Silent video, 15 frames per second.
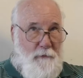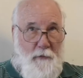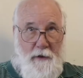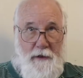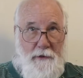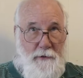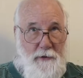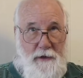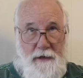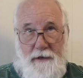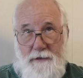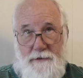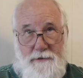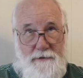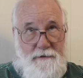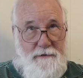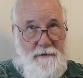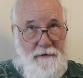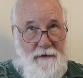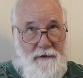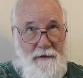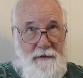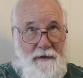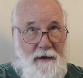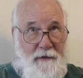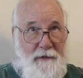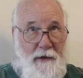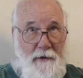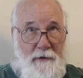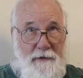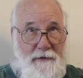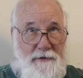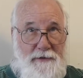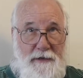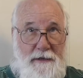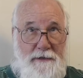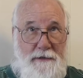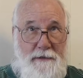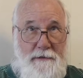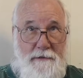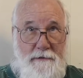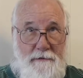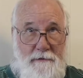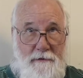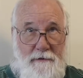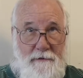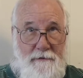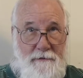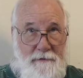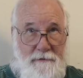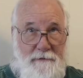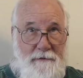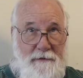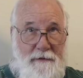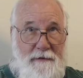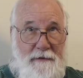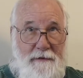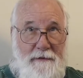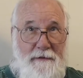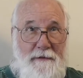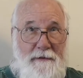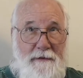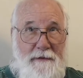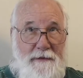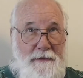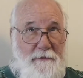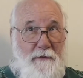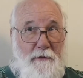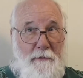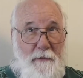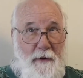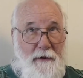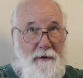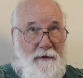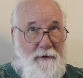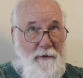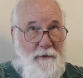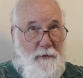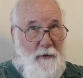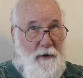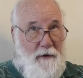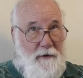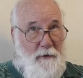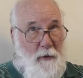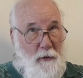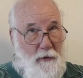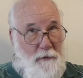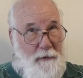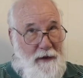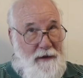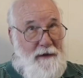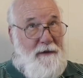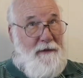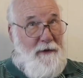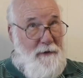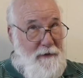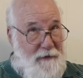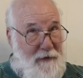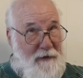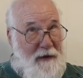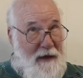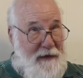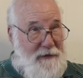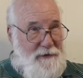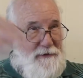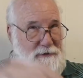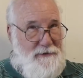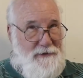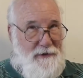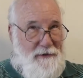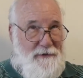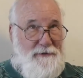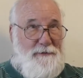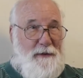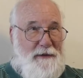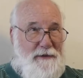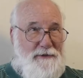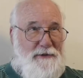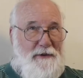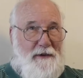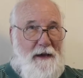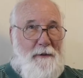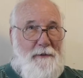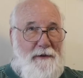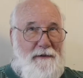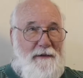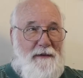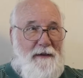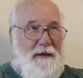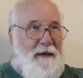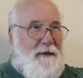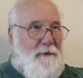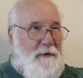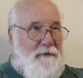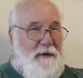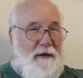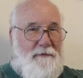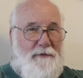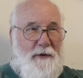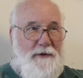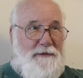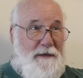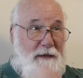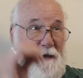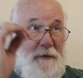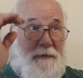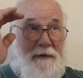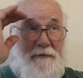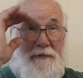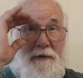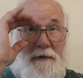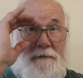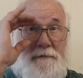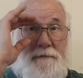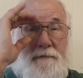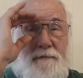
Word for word: wee little kids, and they're in their 60s. You know, some of them are were older men, and they're in their 90s. You know, but they're still coming. We've got folks that come in for